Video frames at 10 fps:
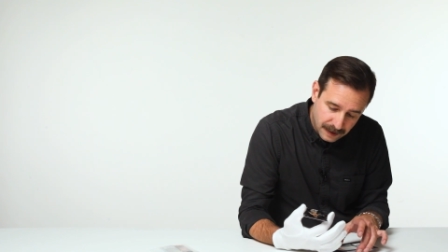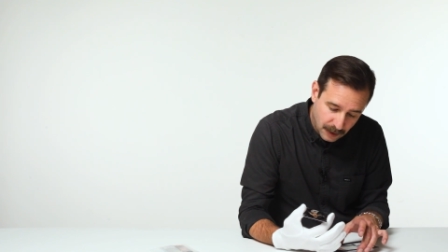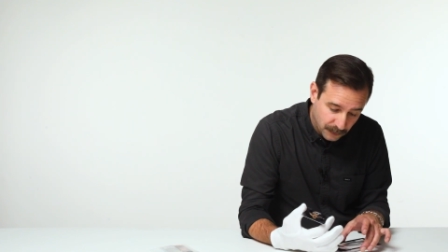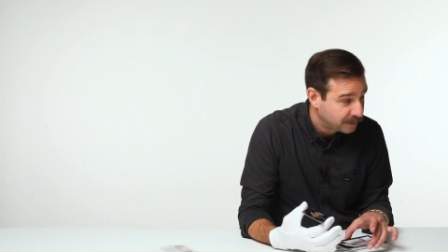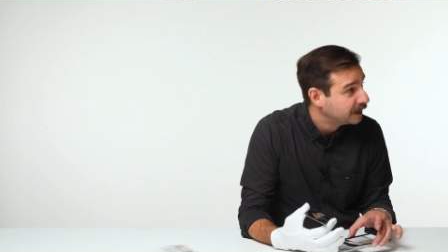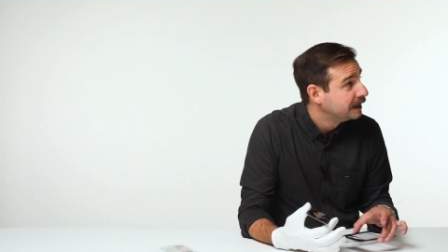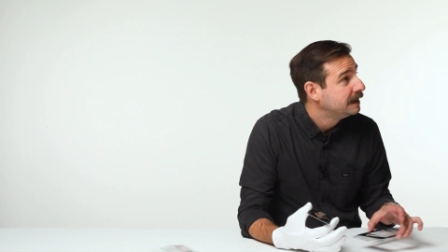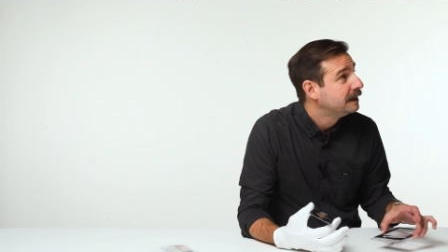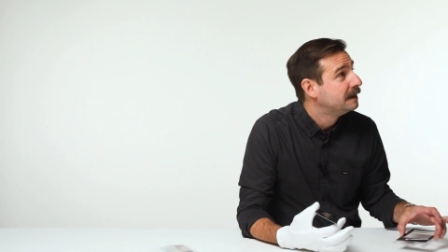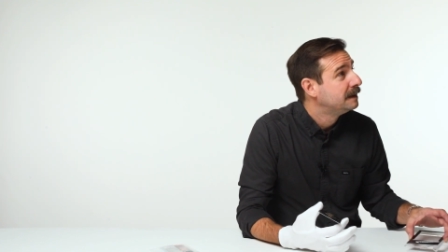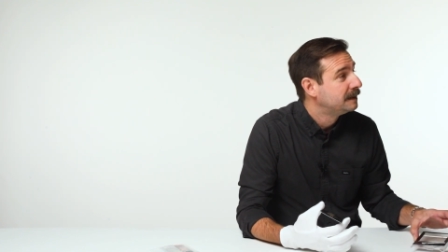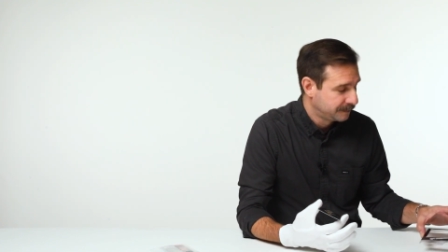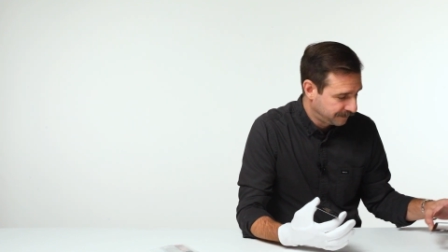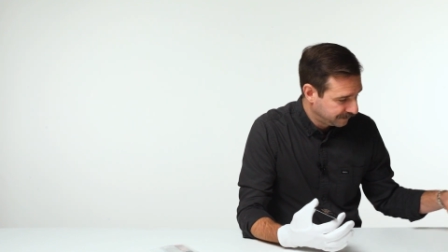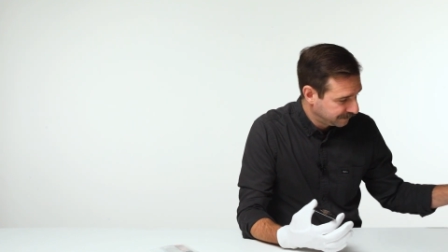Hopefully.
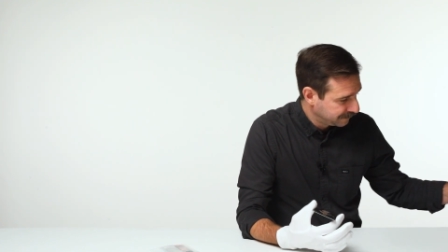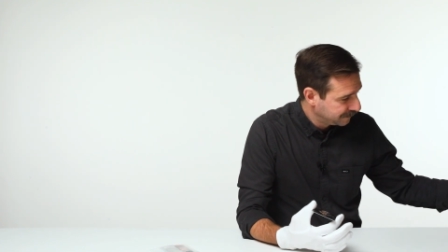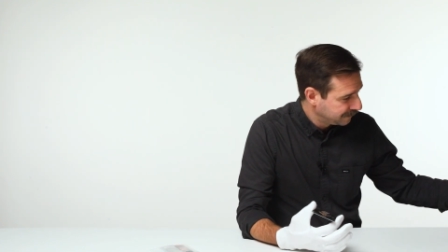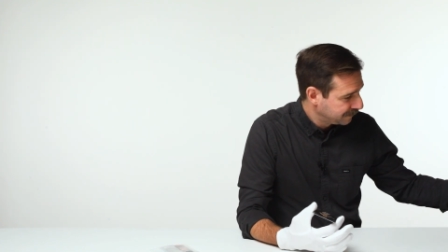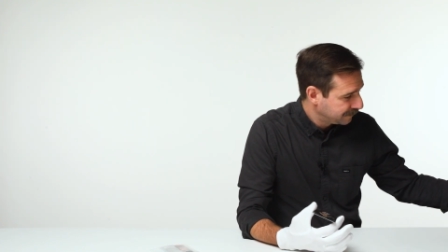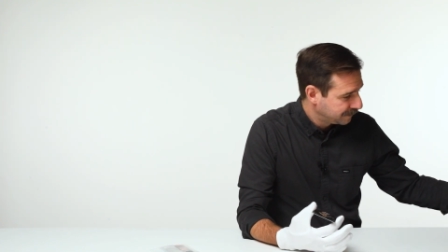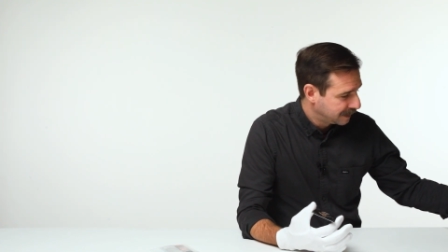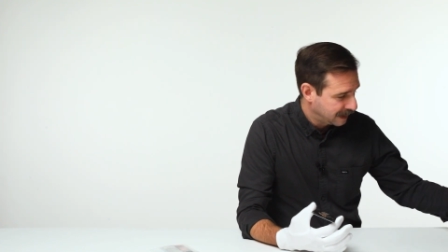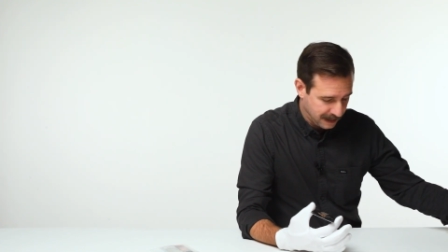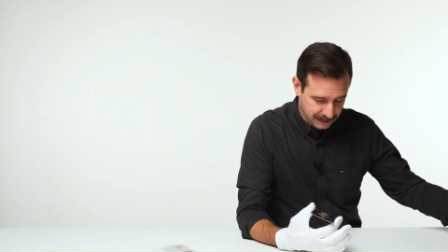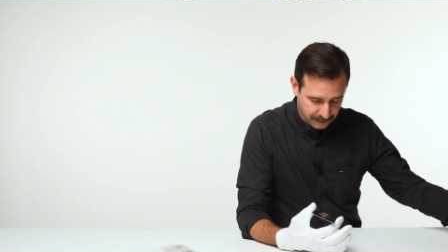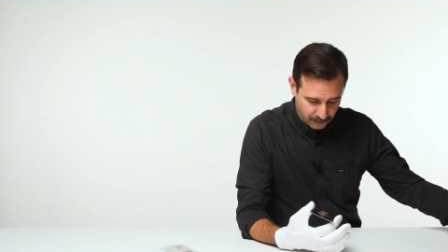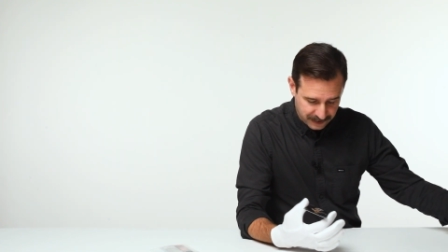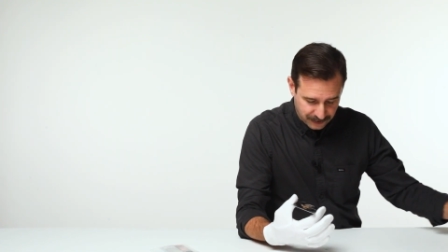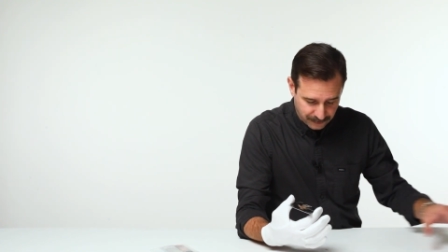Okay, and then
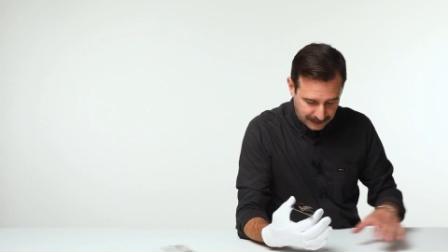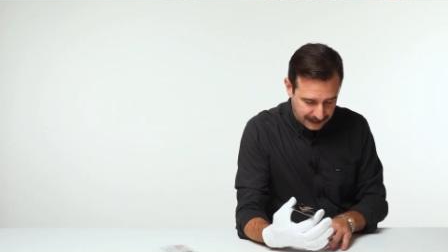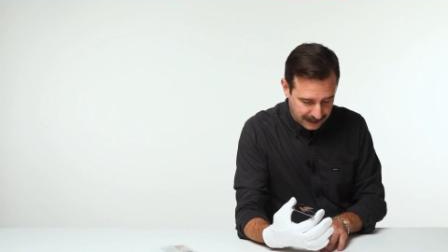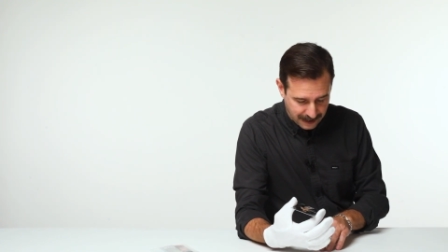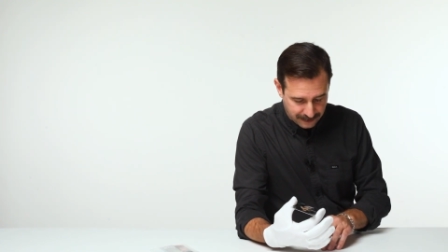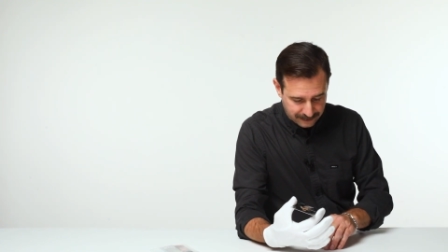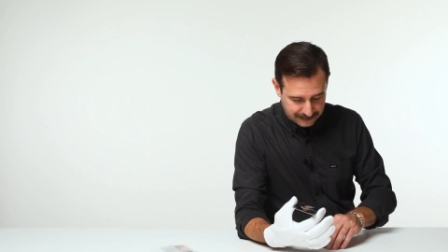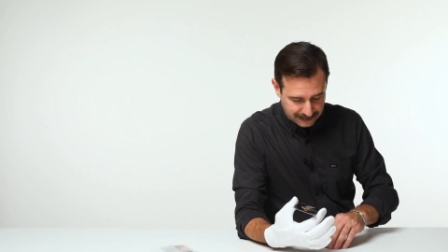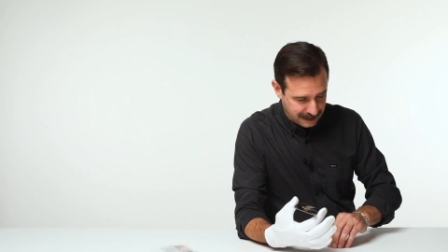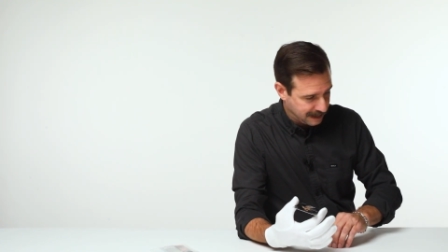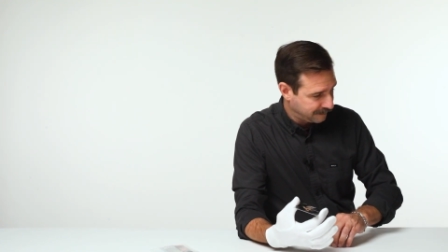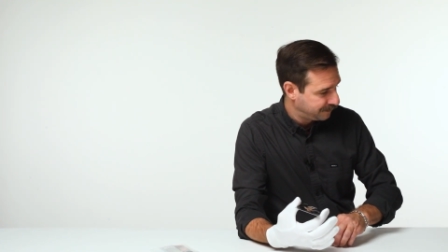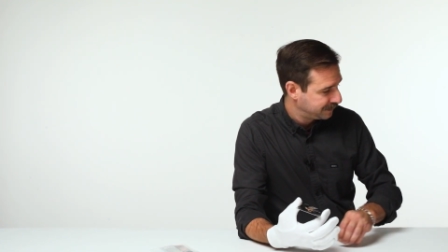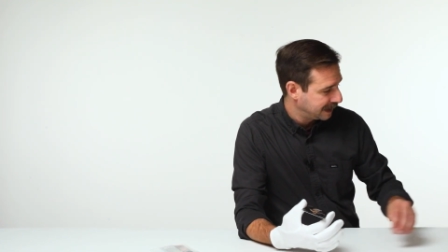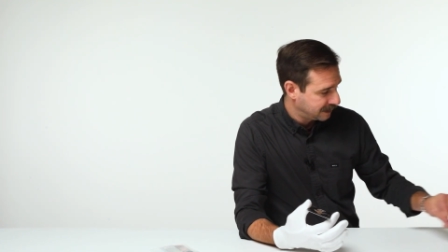once you get it out of the
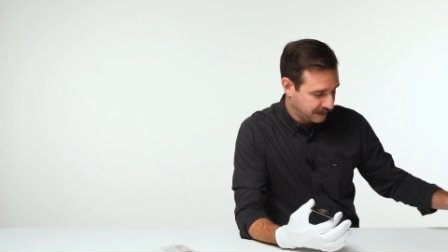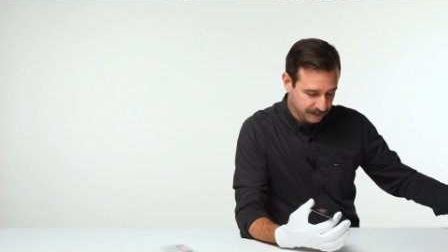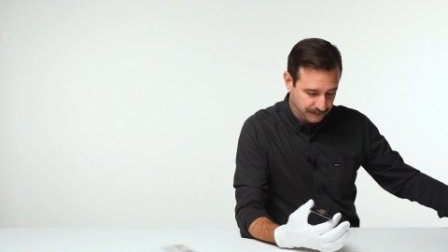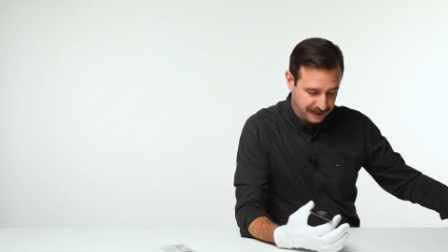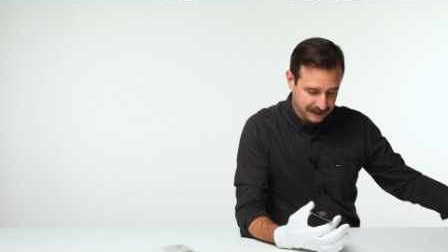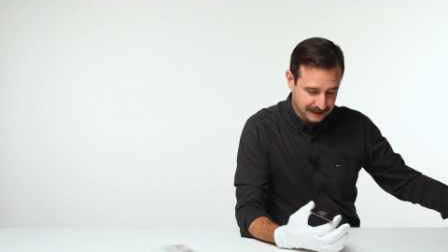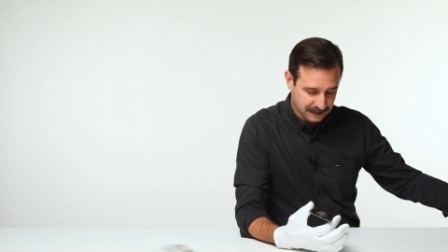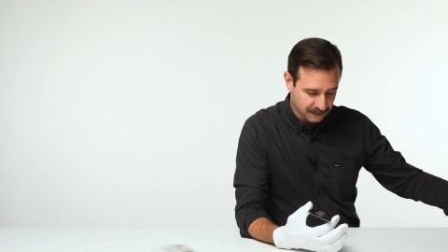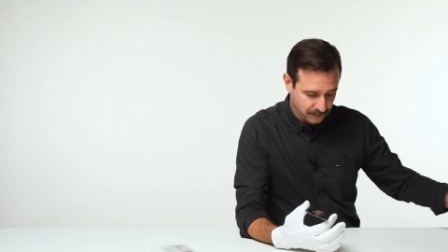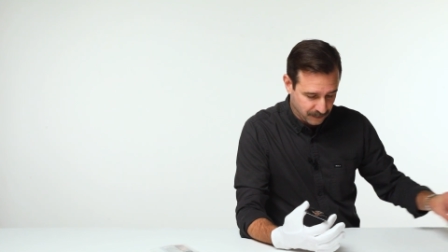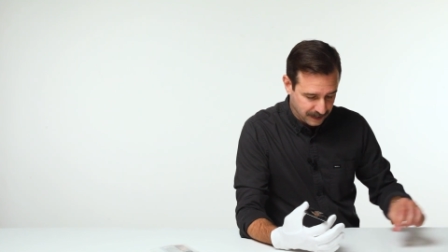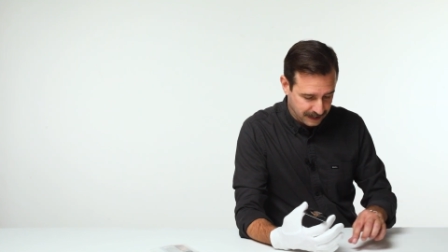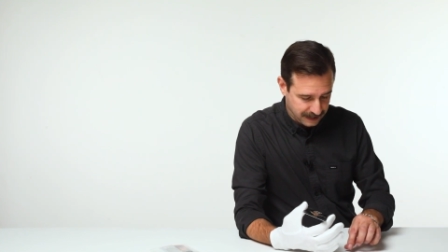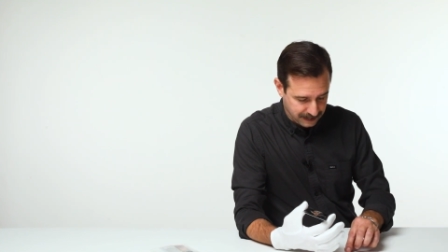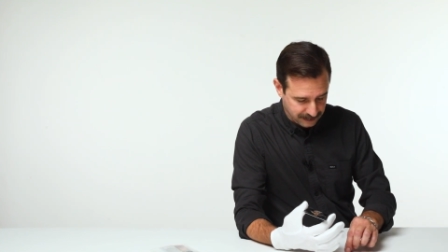slab, take all the pieces
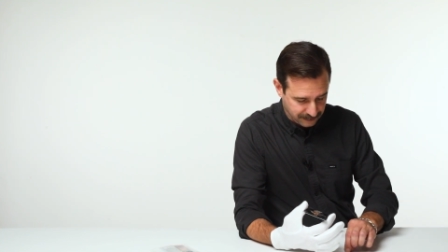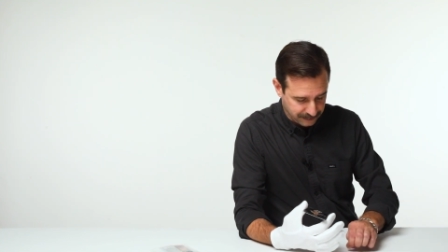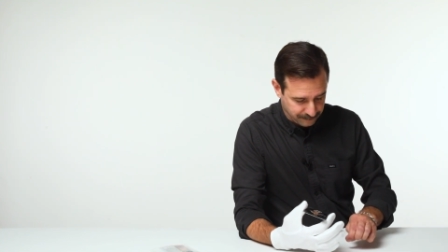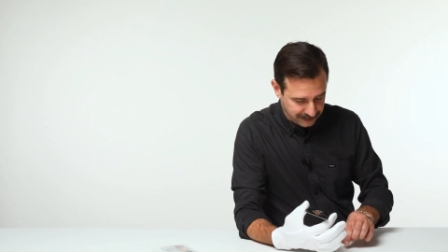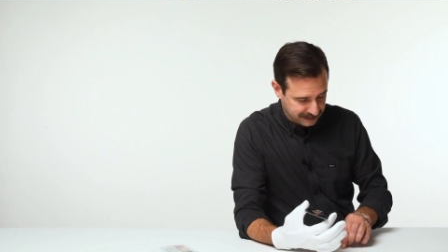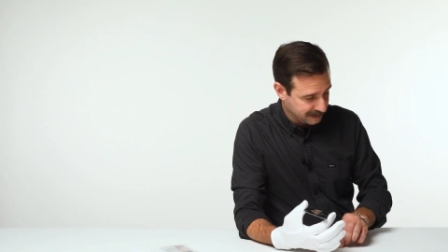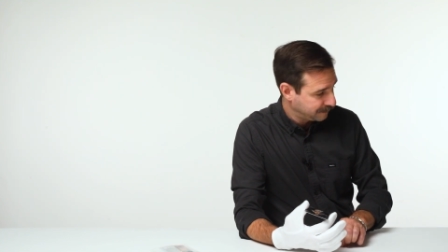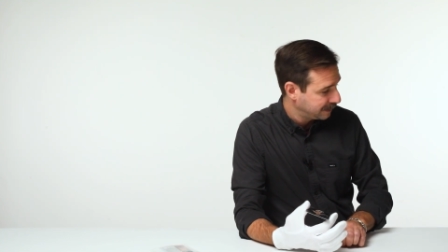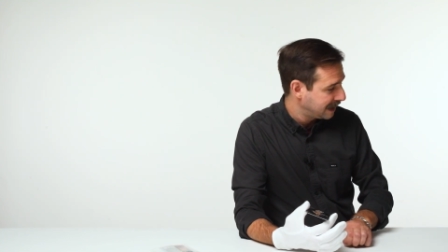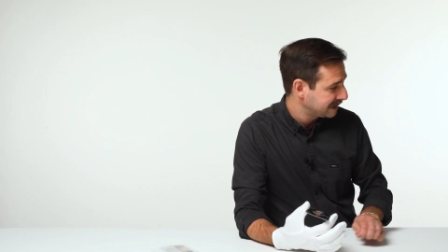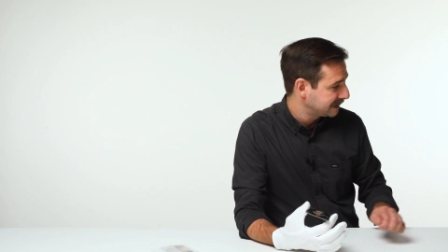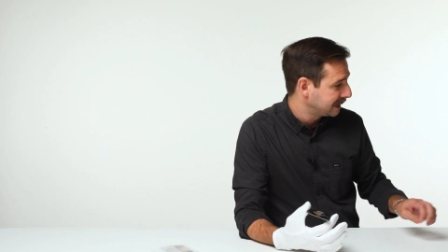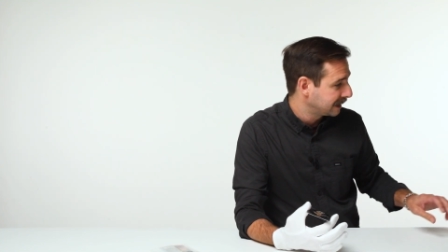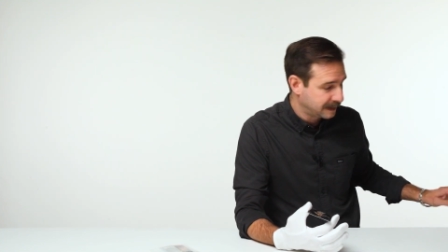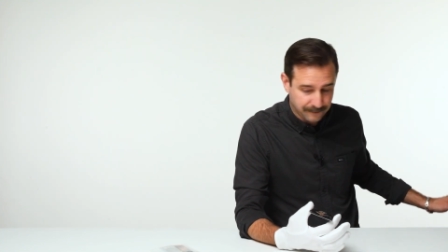away, all the pieces of
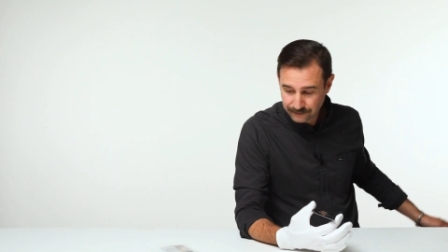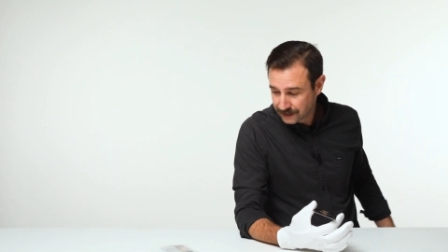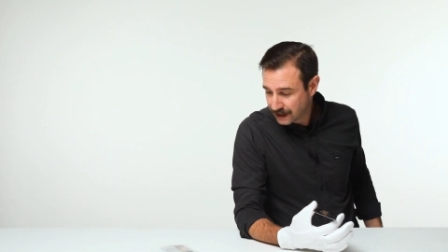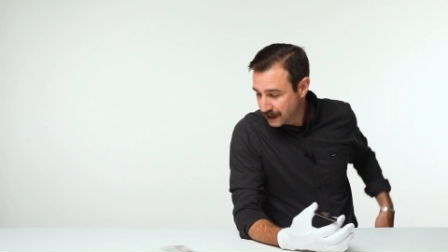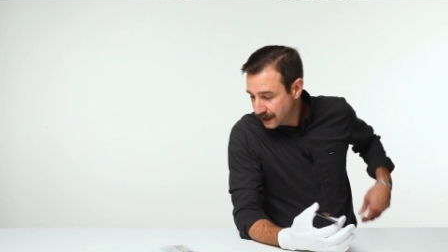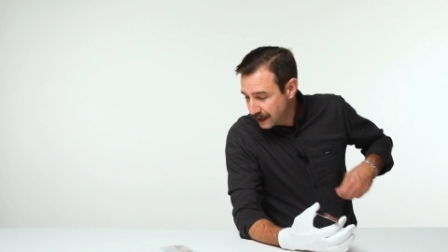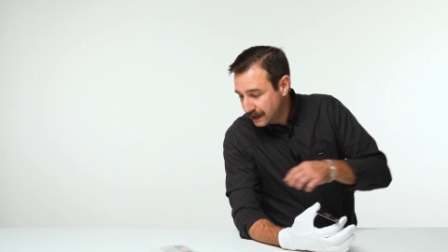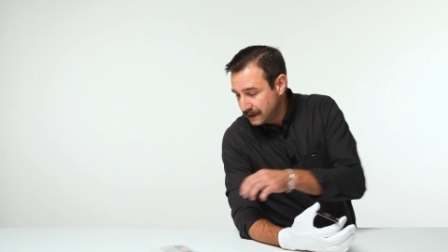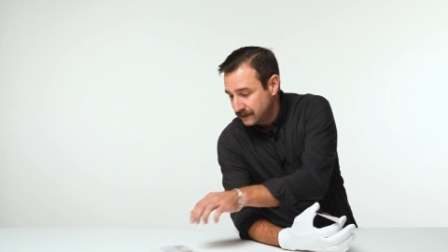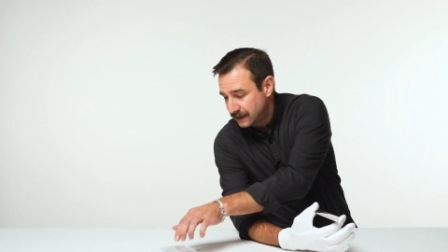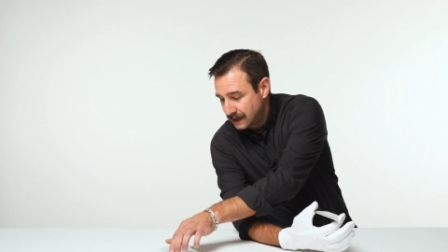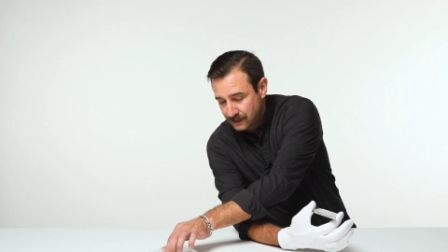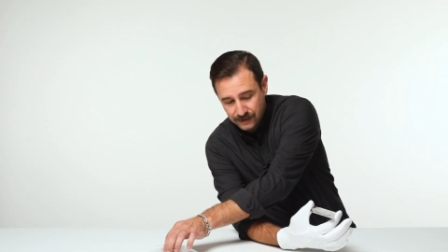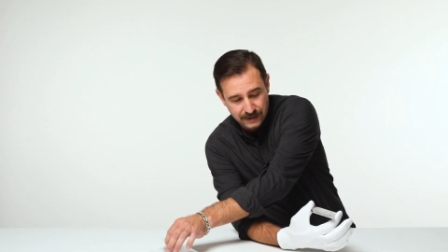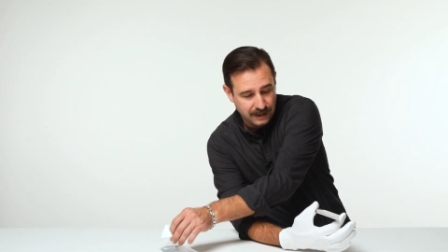plastic, and you get
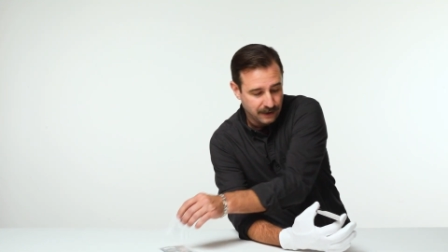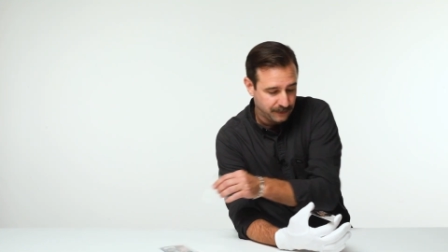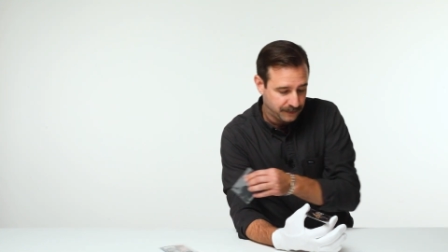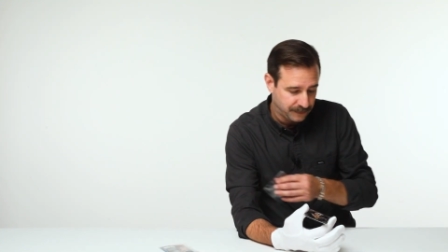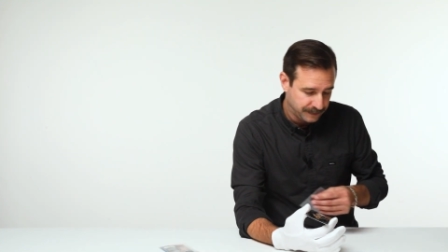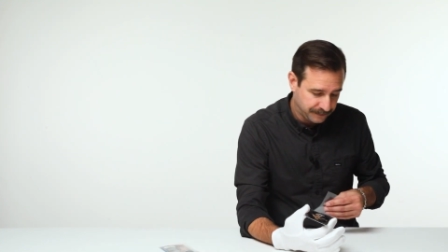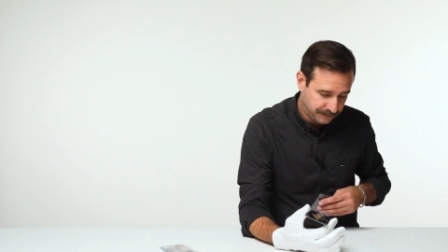yourself